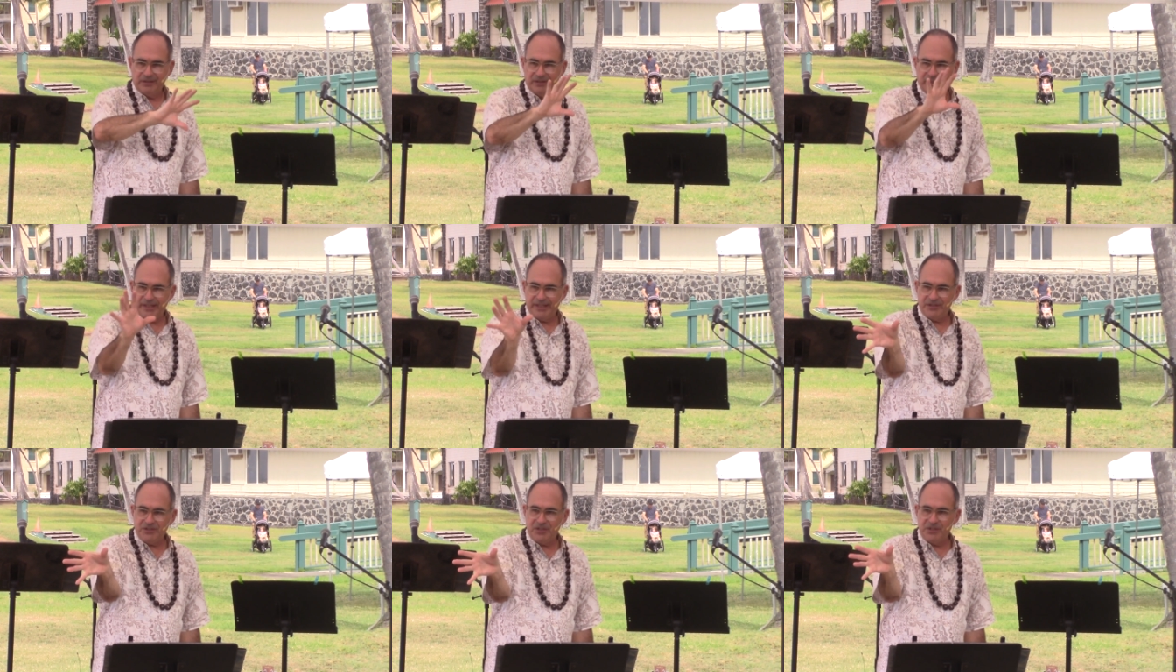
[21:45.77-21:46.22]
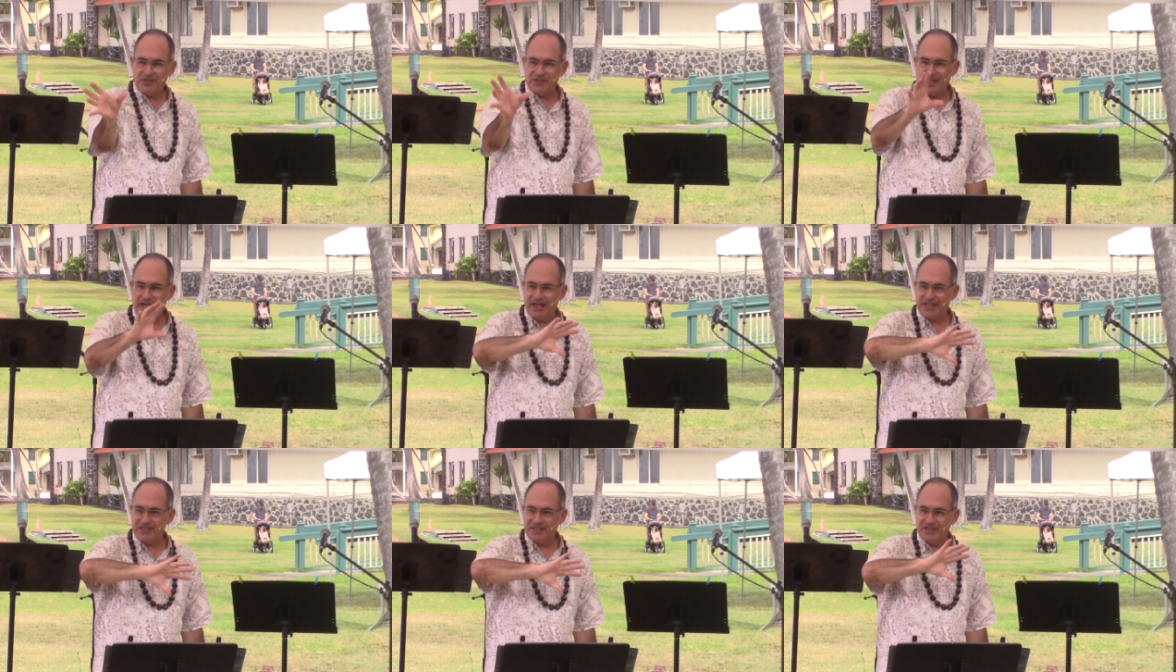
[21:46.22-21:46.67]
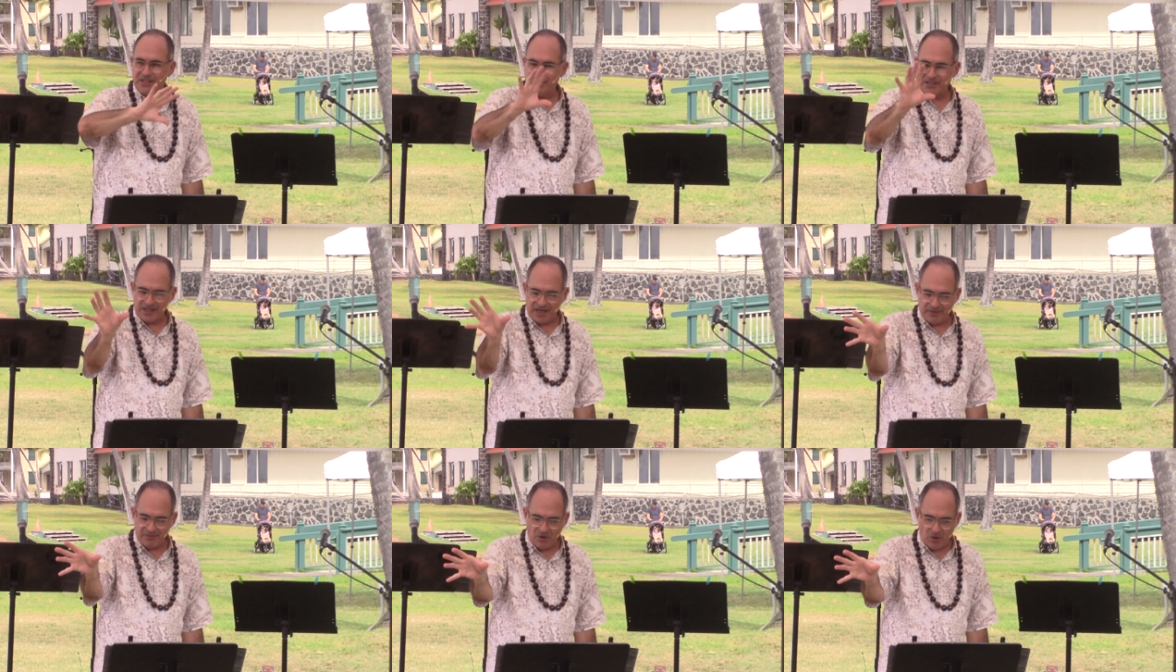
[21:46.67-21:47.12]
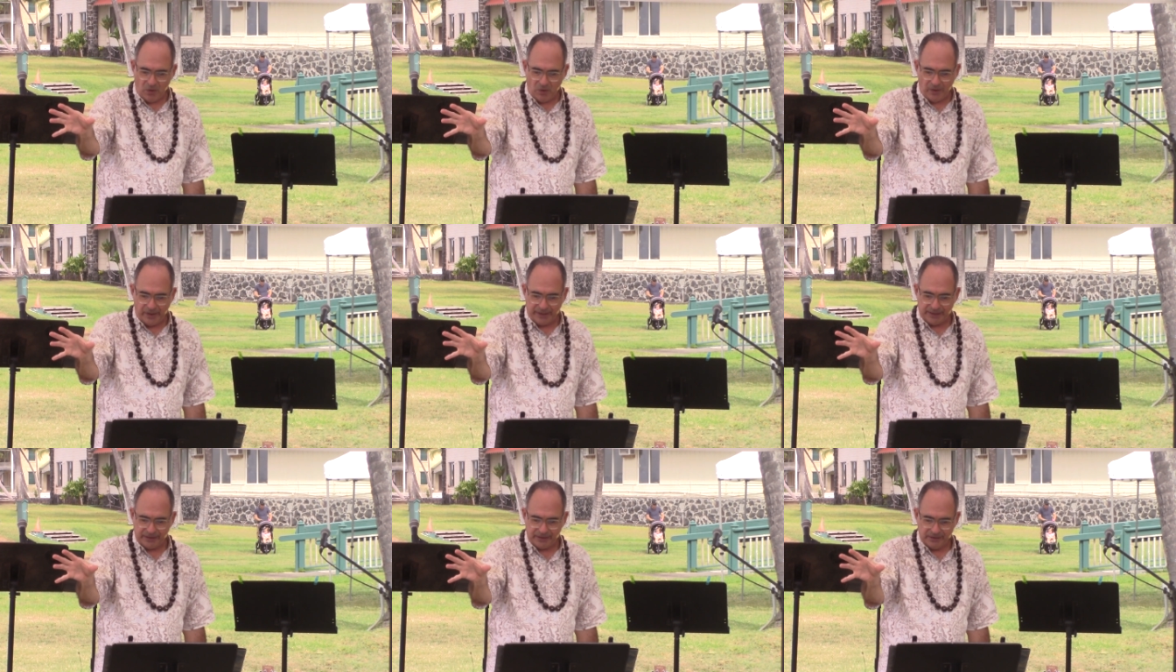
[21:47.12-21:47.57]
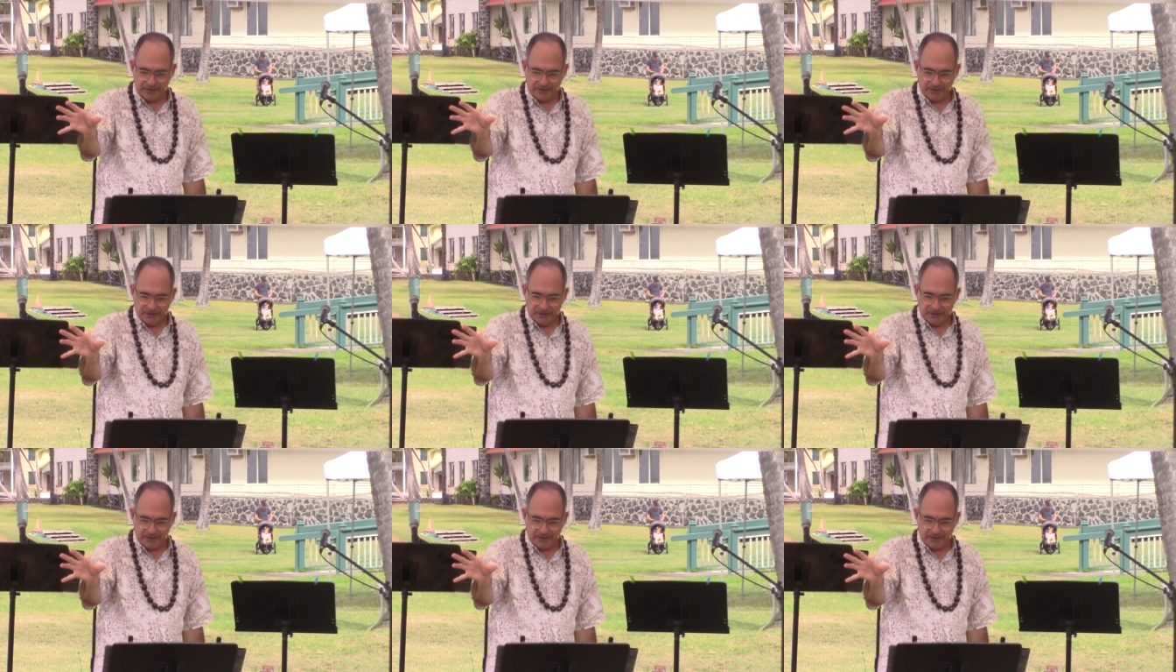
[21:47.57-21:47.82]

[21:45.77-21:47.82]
All right, two sides of the same coin.